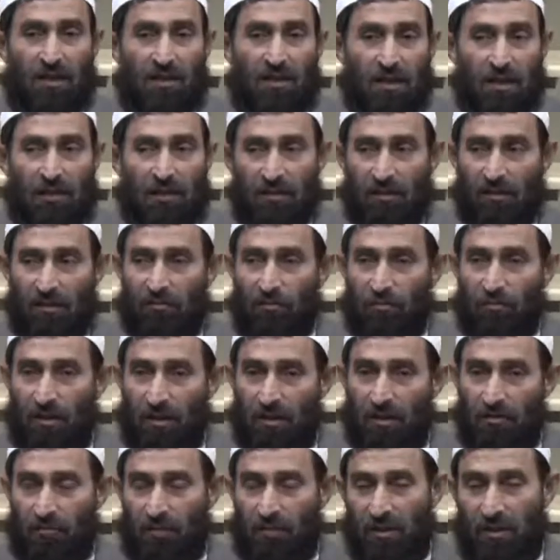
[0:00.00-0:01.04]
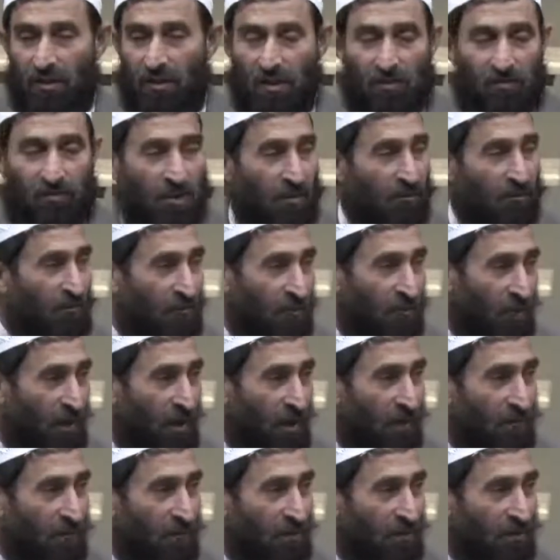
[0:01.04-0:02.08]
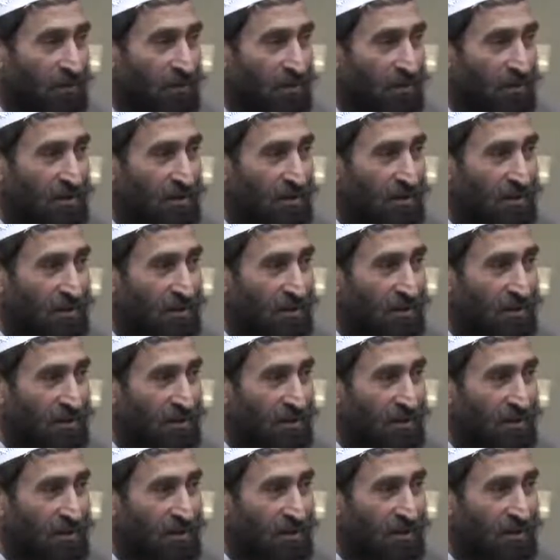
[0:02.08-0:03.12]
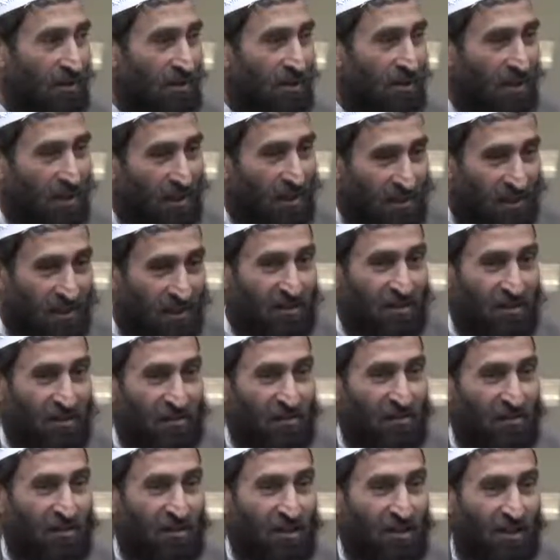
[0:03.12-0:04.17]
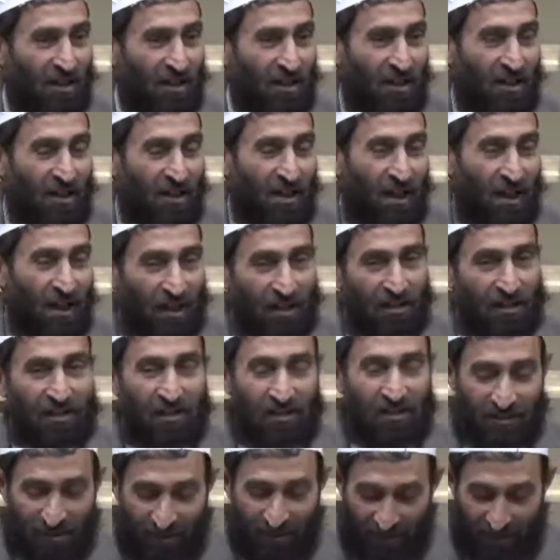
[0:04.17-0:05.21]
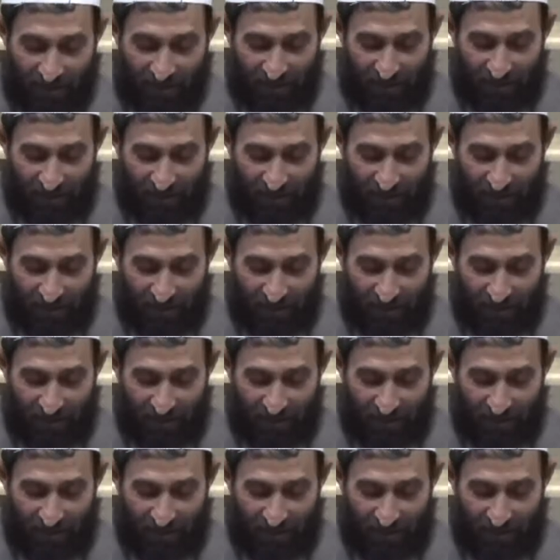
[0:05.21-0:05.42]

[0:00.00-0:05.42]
that this wealth will keep them forever. And that is akhlada.